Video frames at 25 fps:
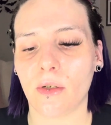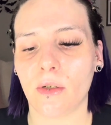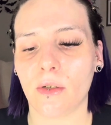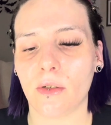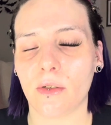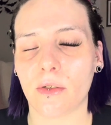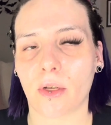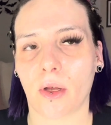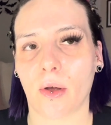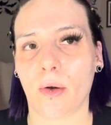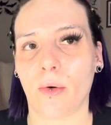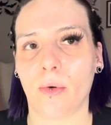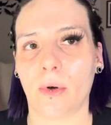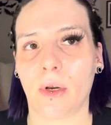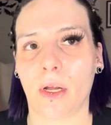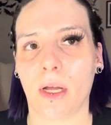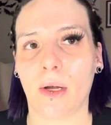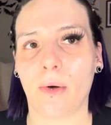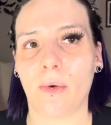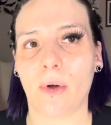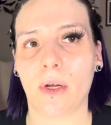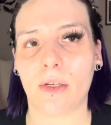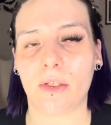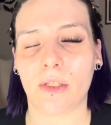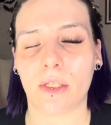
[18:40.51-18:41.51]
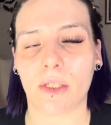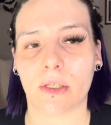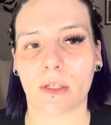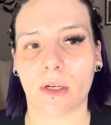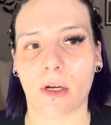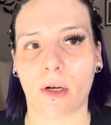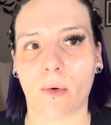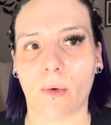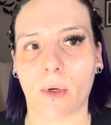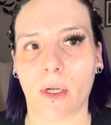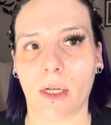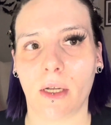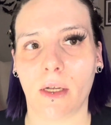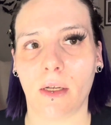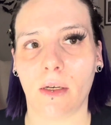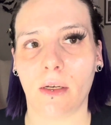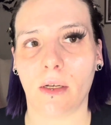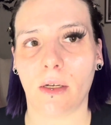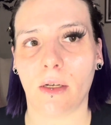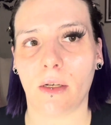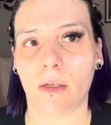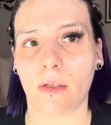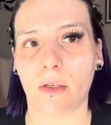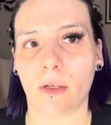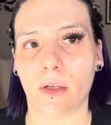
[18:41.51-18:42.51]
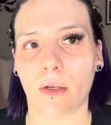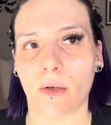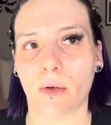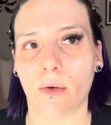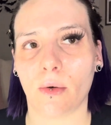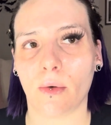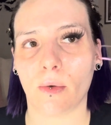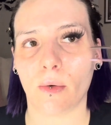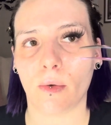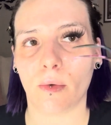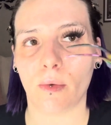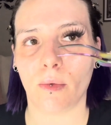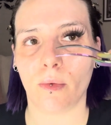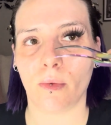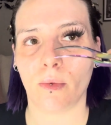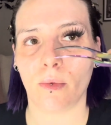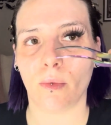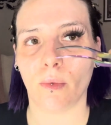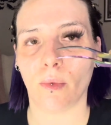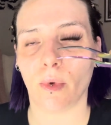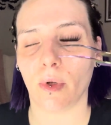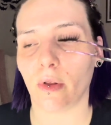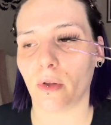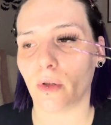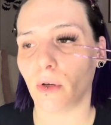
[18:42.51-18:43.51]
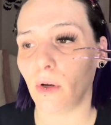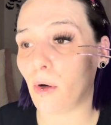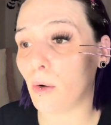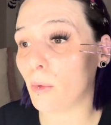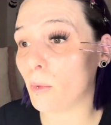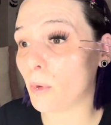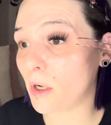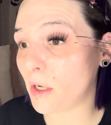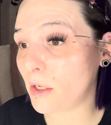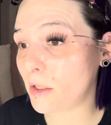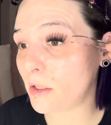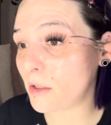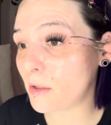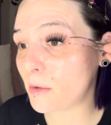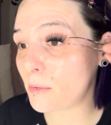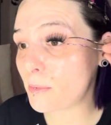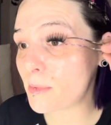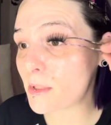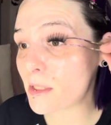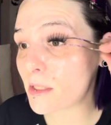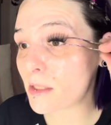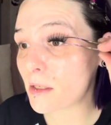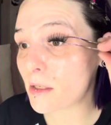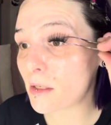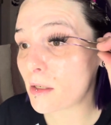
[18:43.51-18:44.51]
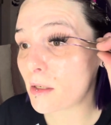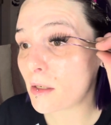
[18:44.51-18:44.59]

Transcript: So now I just go in and do with no wandums.